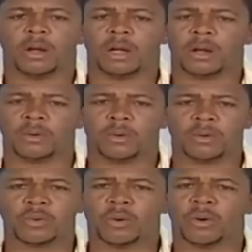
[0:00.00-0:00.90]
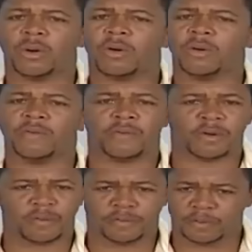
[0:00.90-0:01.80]
I know you all
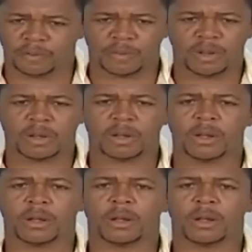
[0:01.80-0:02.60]
fought for me.